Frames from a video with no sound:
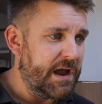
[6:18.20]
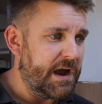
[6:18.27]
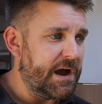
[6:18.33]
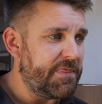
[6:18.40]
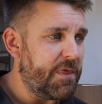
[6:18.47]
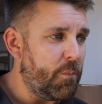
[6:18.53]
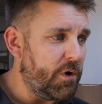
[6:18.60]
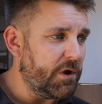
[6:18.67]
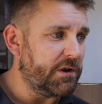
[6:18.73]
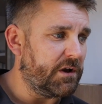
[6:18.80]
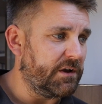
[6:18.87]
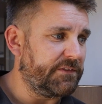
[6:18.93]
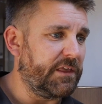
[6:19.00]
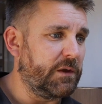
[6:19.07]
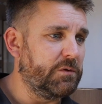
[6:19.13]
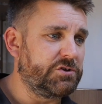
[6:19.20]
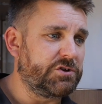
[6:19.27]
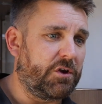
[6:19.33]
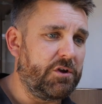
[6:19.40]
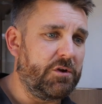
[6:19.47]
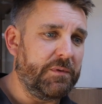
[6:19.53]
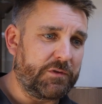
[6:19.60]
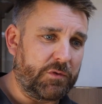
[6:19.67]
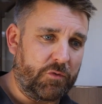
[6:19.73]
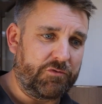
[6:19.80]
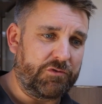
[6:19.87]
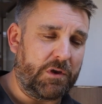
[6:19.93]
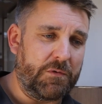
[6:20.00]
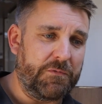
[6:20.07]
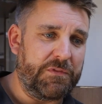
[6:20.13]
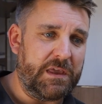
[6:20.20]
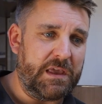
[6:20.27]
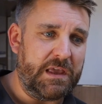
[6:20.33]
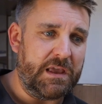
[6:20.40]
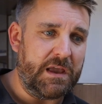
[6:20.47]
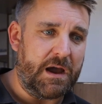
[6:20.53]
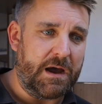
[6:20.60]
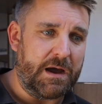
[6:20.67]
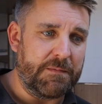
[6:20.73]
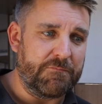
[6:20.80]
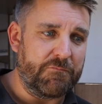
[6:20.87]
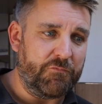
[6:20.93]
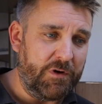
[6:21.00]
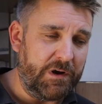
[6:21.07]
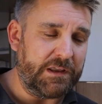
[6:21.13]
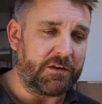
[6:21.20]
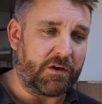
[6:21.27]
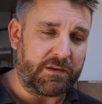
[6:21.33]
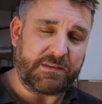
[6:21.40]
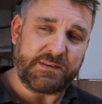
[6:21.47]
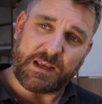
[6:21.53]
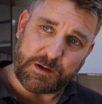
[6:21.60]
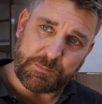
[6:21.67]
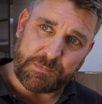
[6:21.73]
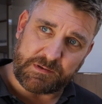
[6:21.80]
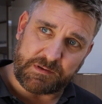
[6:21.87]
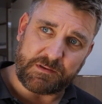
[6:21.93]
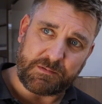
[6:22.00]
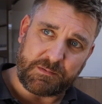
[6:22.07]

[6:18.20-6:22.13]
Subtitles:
And then one last thing we'll show you is also the really nice segment